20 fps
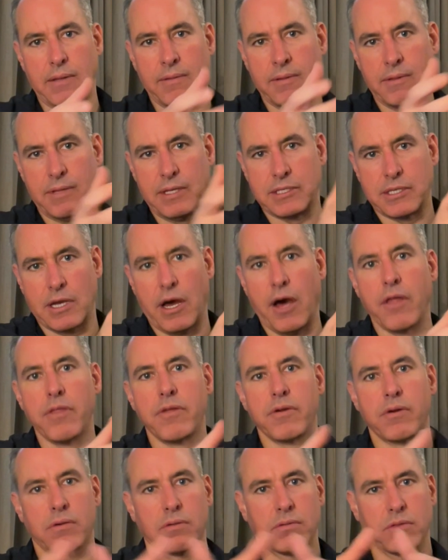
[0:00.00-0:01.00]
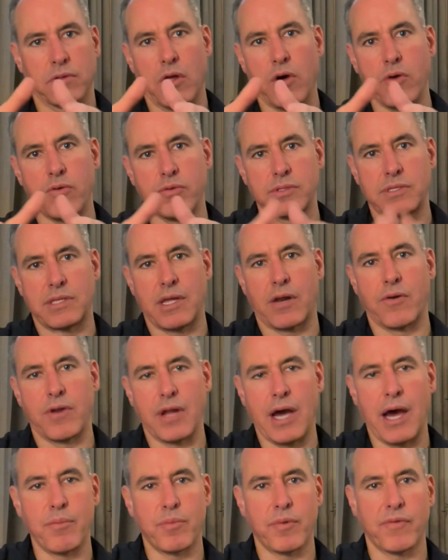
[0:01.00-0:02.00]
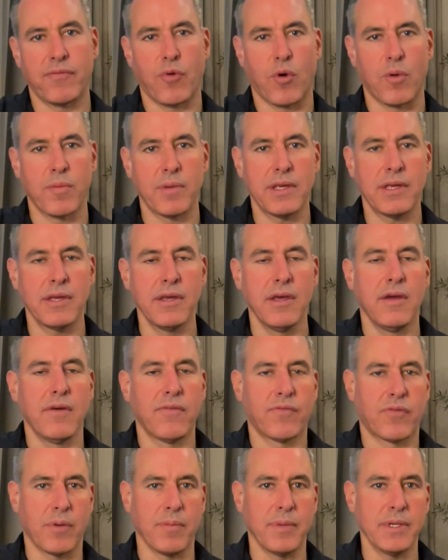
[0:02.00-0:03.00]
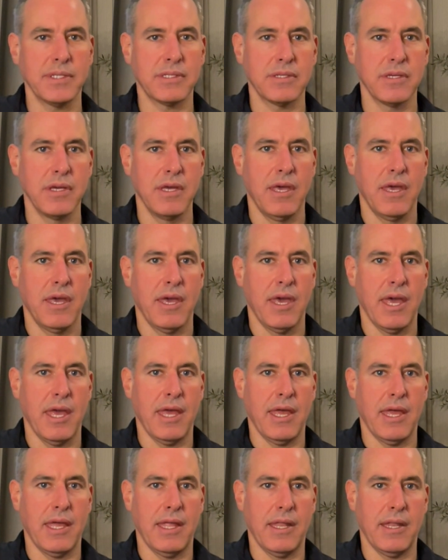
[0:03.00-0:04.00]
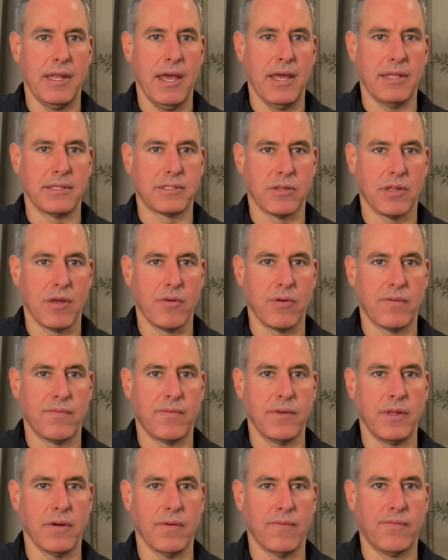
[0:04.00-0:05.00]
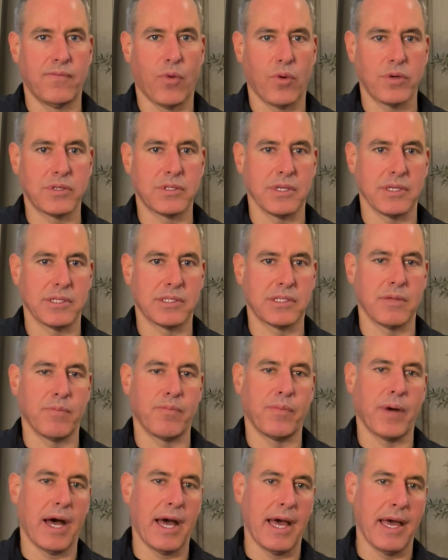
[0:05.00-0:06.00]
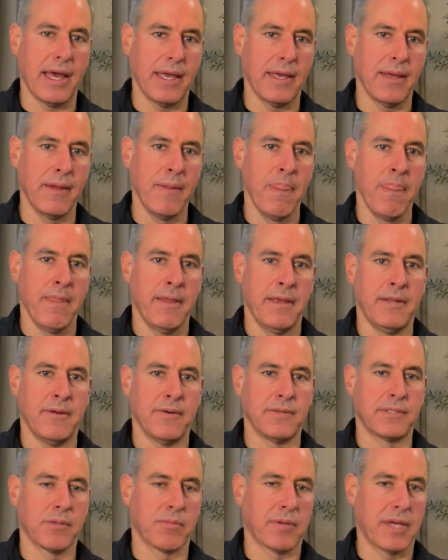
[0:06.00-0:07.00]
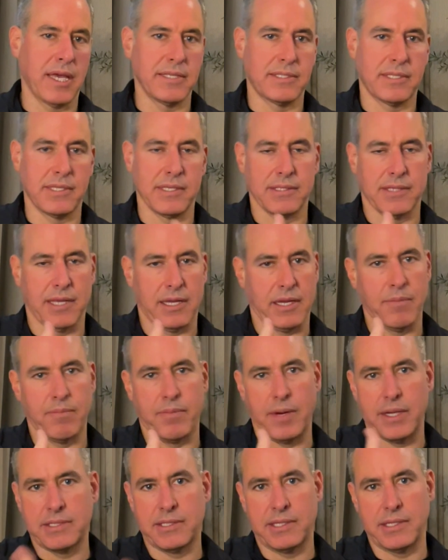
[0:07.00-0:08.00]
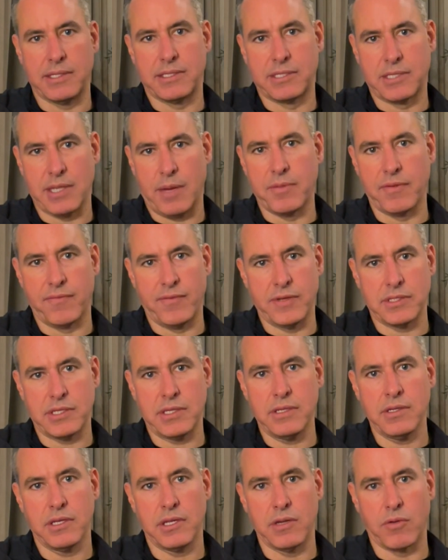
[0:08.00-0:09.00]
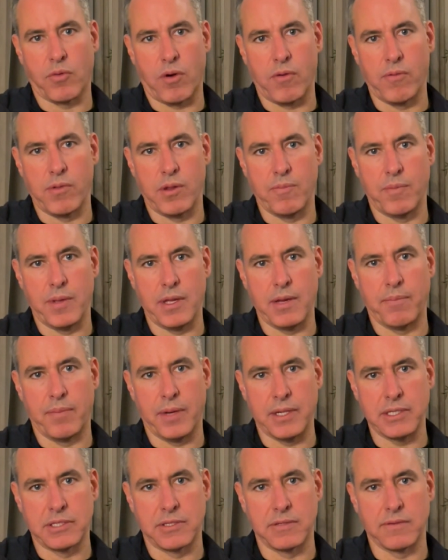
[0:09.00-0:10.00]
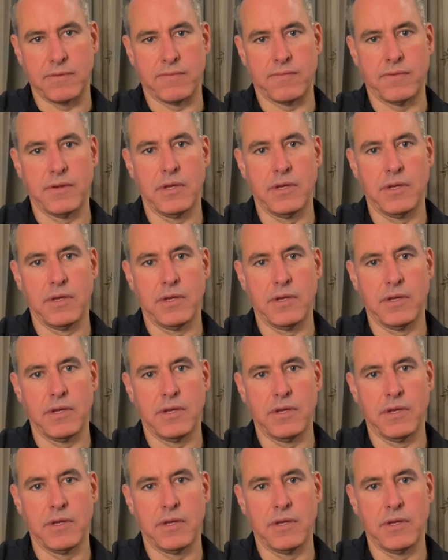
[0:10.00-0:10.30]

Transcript: these other loans that are non-performing from us. And so they would, force us to buy, in some cases like a busted subdivision, where it would be a bunch of